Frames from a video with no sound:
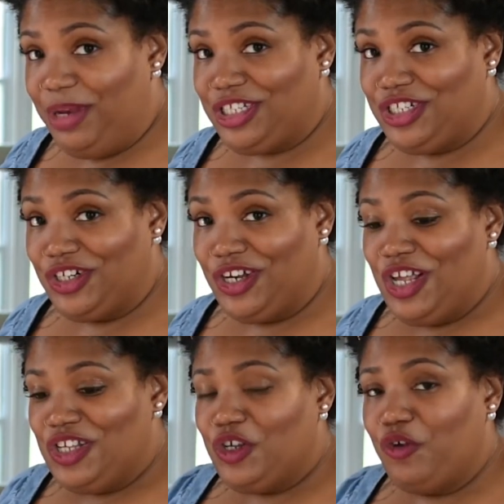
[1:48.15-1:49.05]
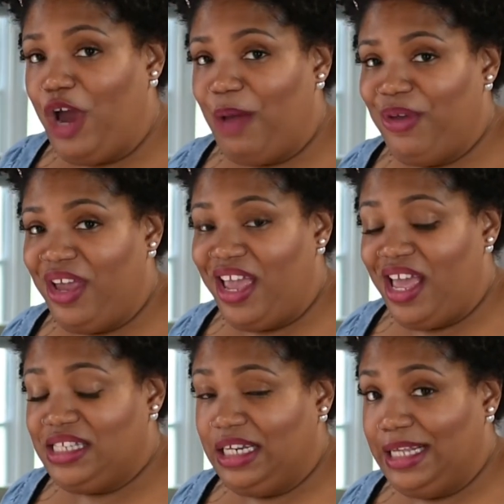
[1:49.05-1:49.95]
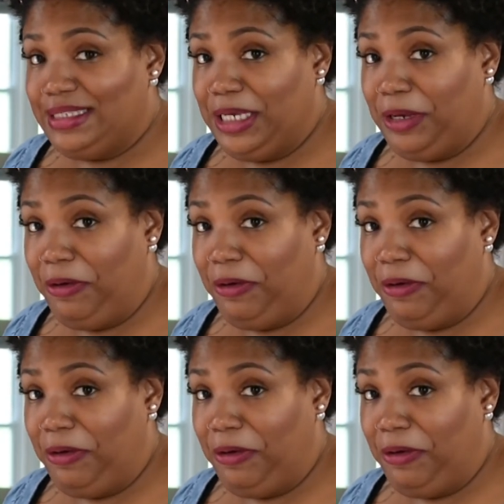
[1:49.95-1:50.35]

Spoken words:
mixture. So grab your eggs and let's get